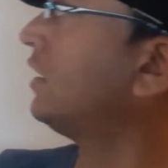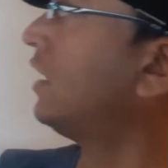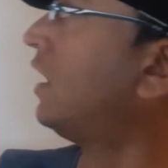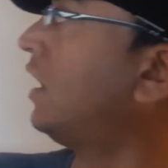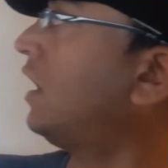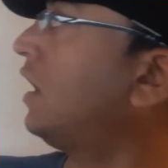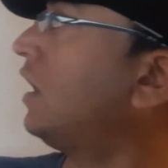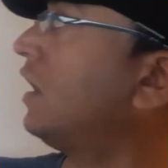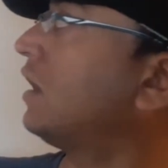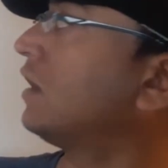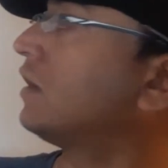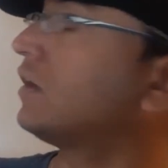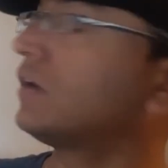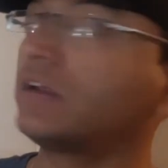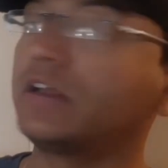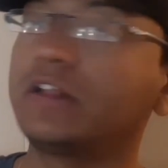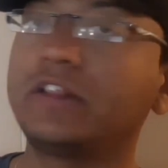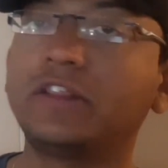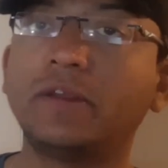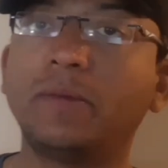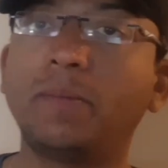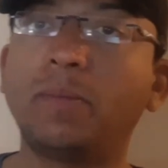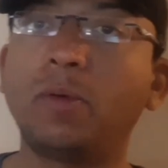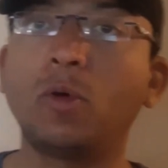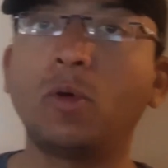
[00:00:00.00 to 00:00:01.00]
are in
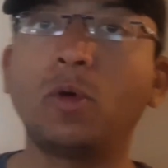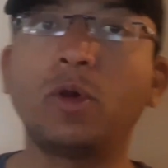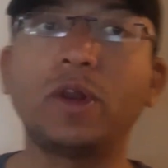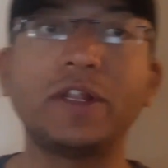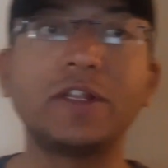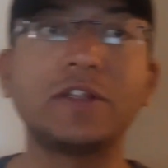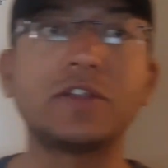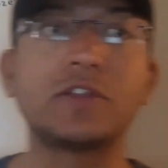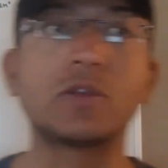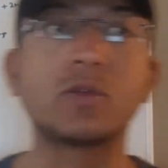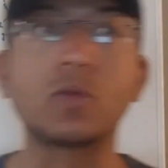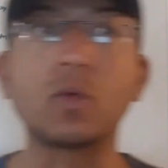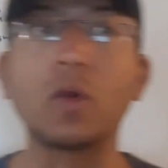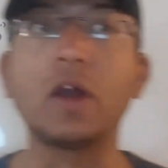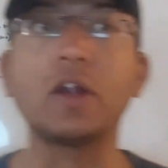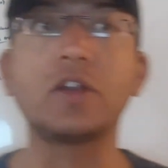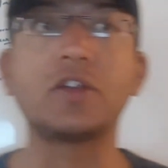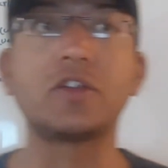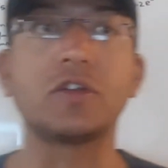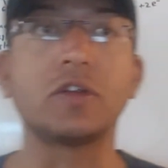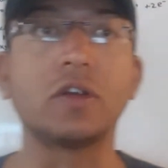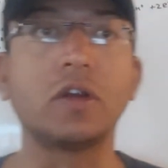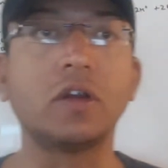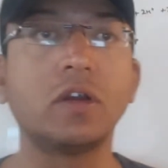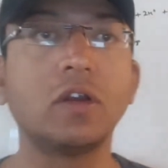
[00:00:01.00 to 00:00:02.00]
the protein
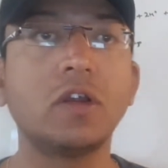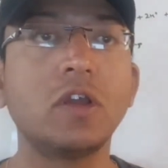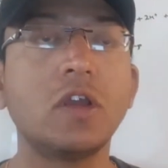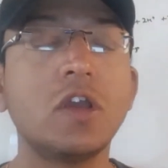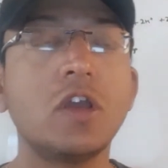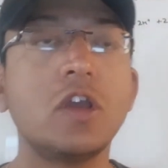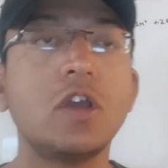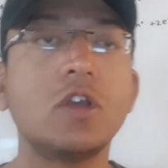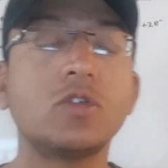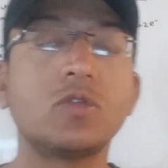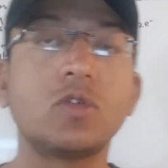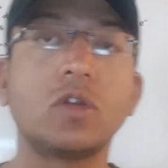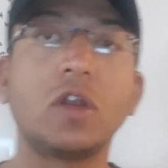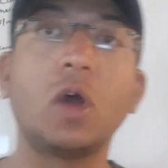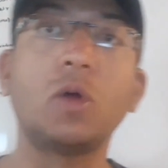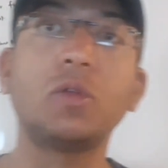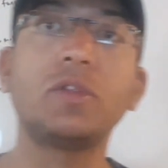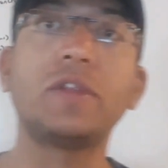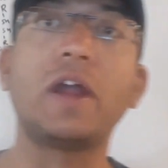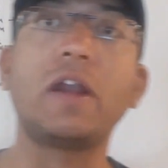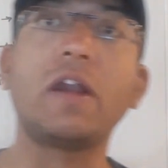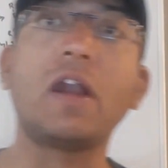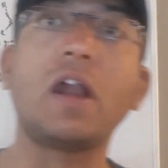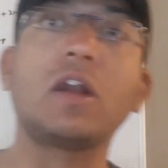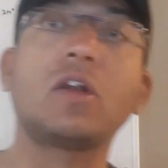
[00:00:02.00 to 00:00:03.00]
structure. So now
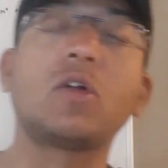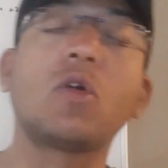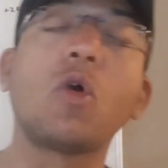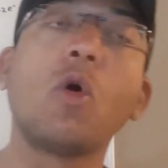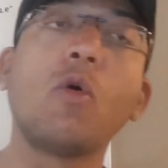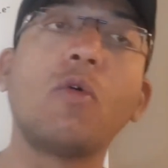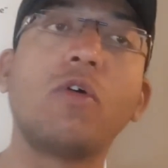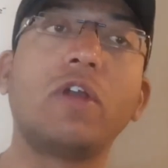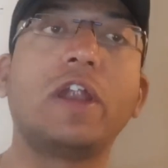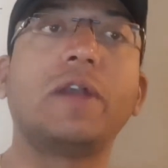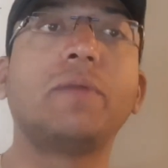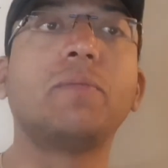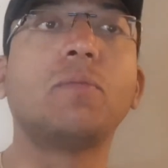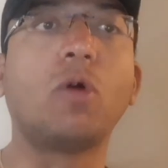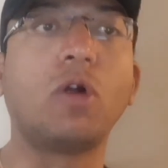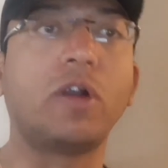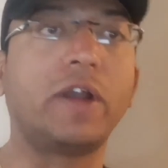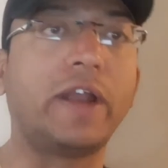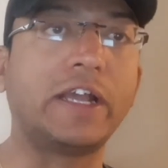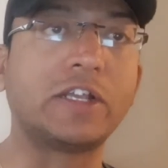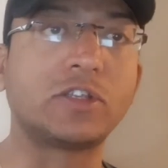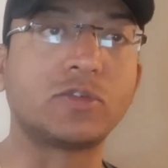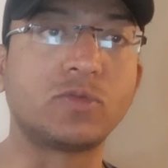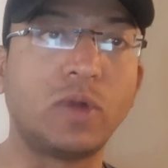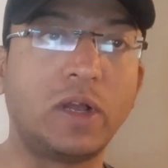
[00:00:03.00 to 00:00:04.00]
there are covalent bond
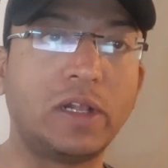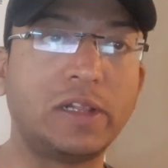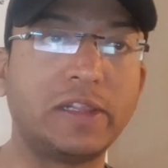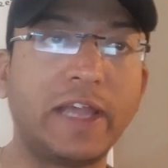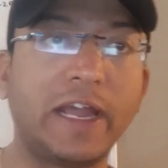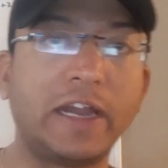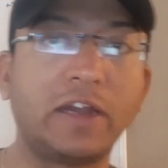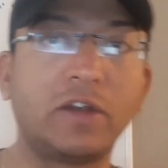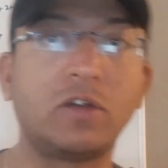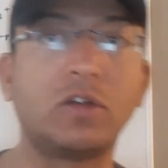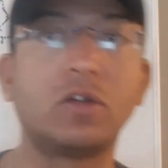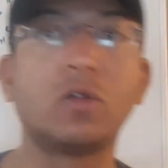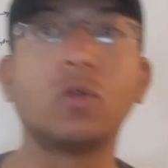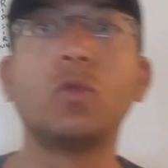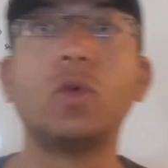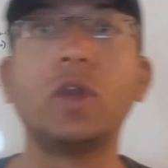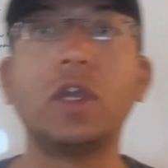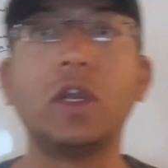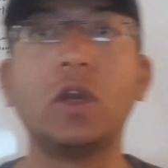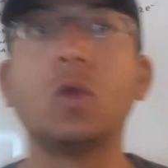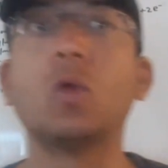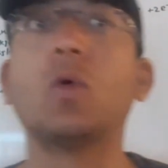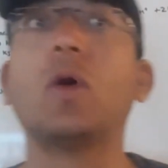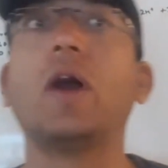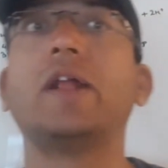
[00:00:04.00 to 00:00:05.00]
as well that we
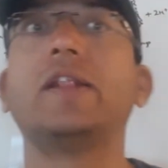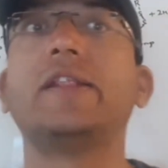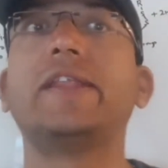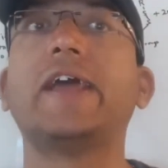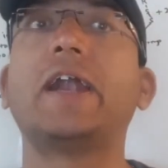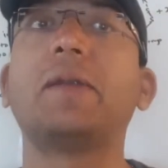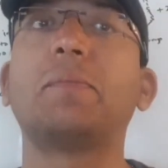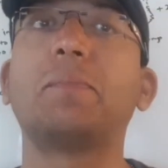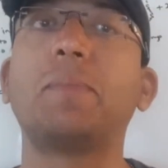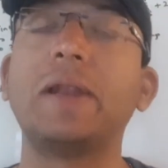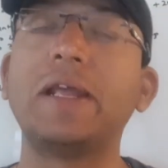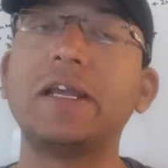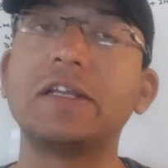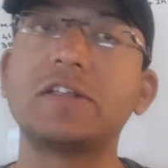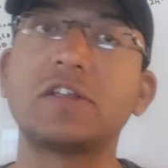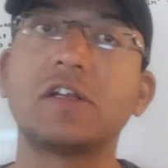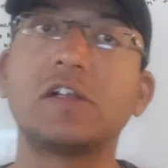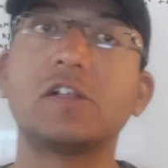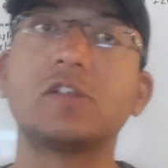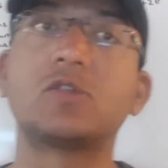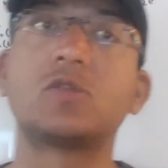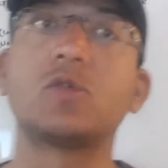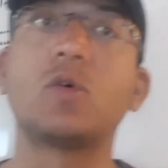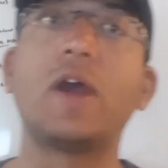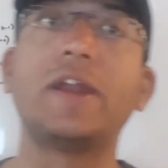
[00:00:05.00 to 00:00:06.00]
know, and that plays
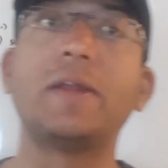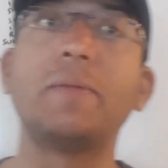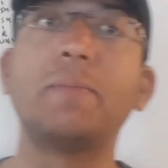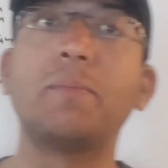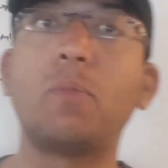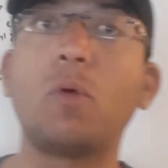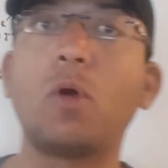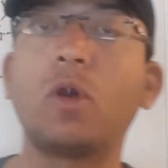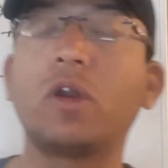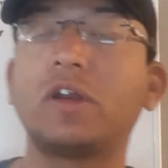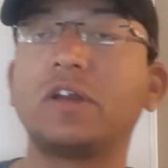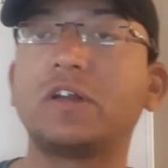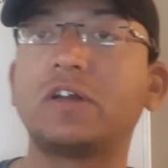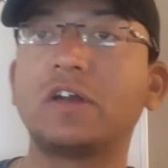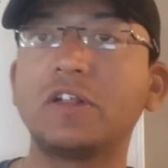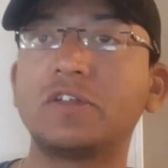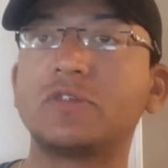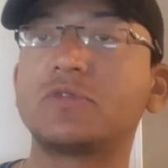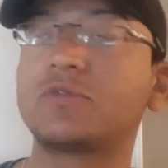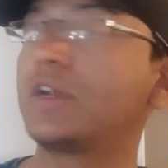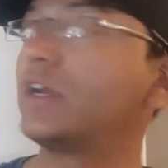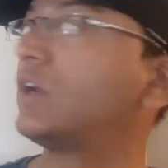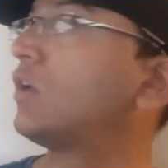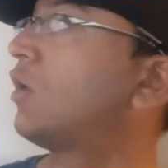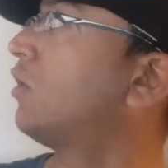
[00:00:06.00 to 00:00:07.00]
also an important
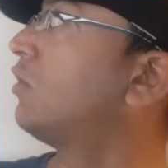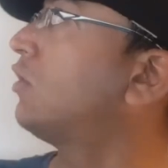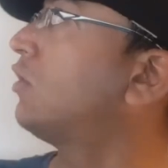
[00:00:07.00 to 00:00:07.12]
constraint on